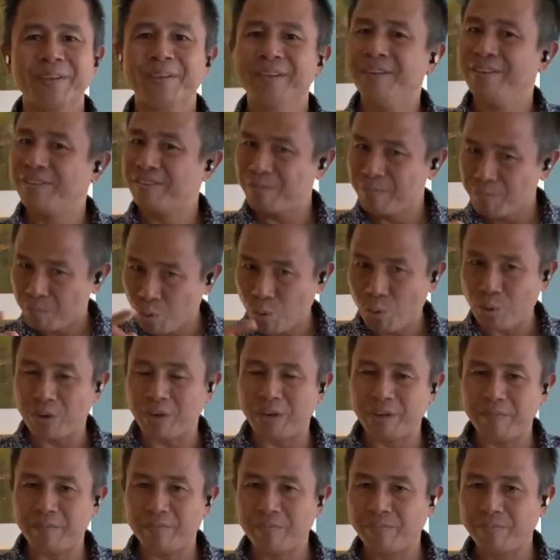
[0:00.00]
It's
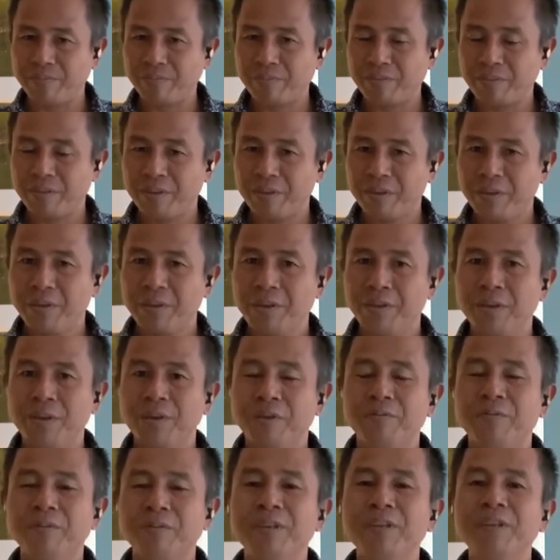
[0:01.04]
important.
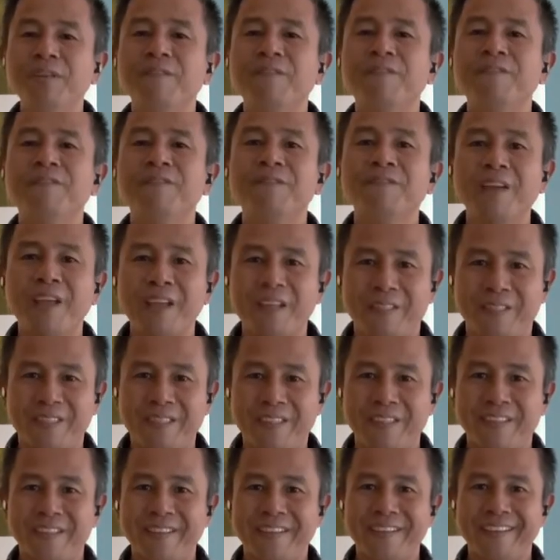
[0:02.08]
We need faith
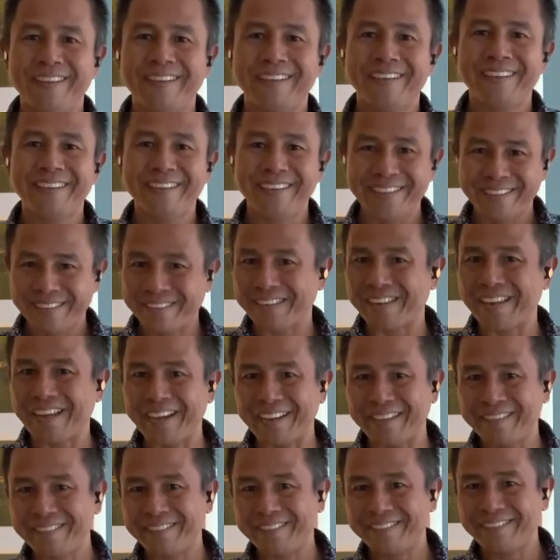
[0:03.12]
in this
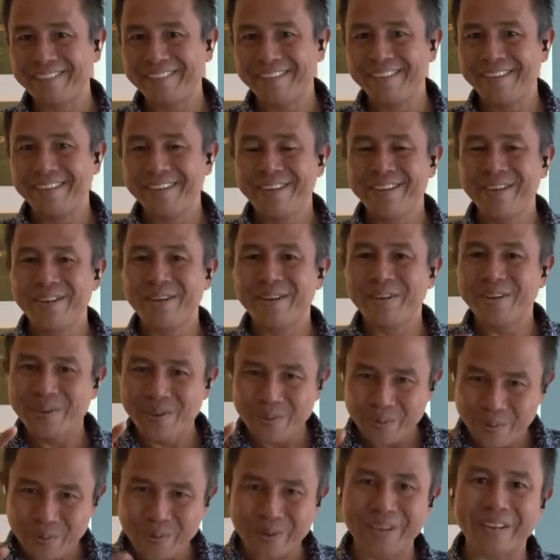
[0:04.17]
life.
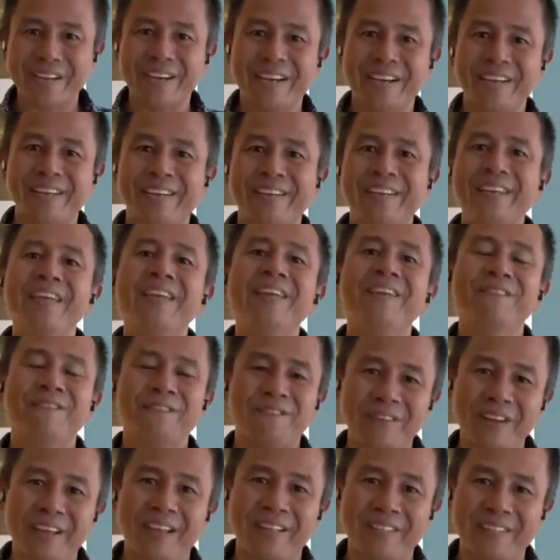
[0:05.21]
You and I need
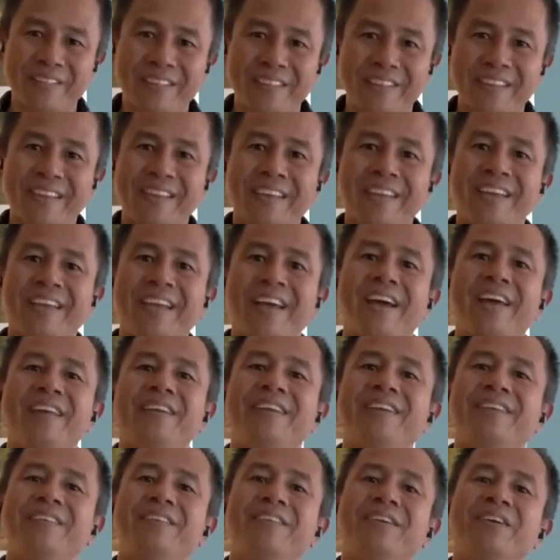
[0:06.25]
faith, and
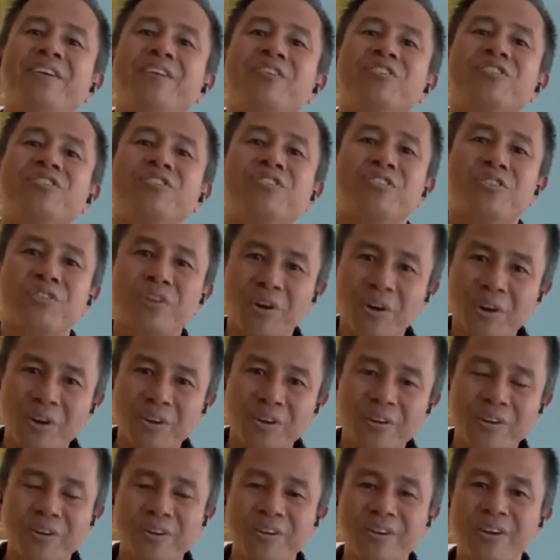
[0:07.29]
need
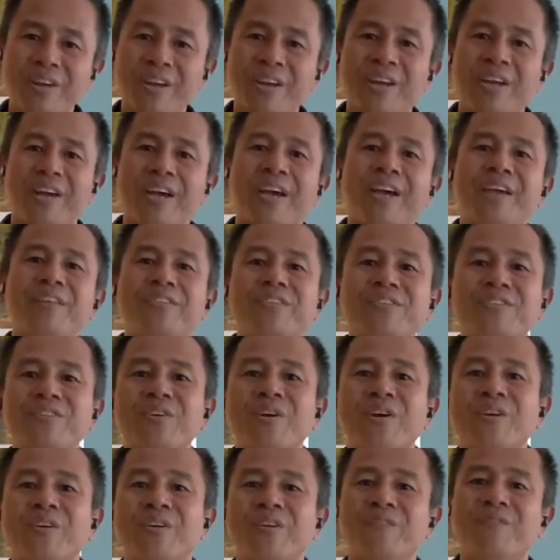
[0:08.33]
stronger and
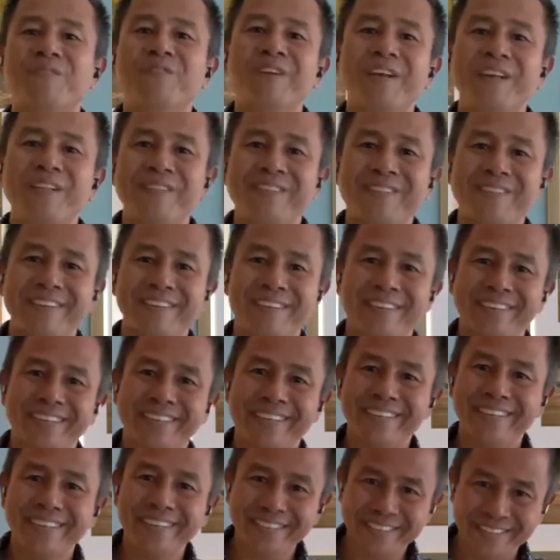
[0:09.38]
stronger faith
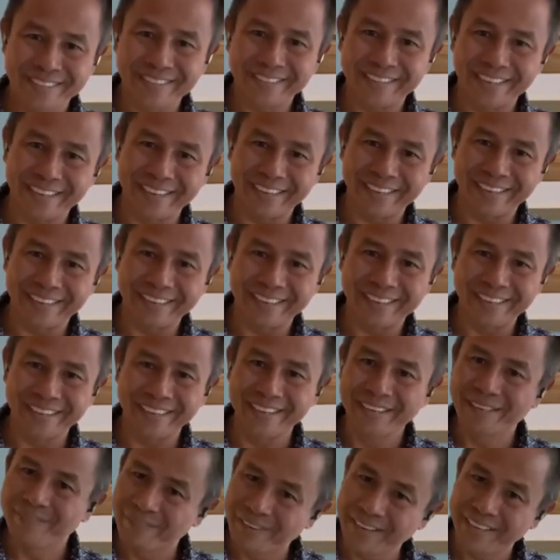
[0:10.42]
each day.
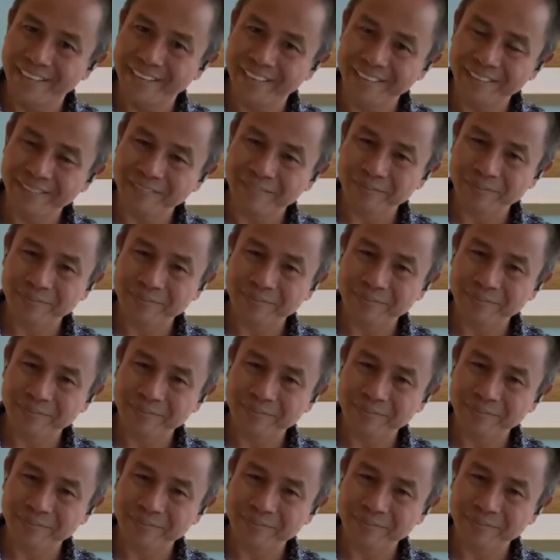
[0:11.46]
Amen.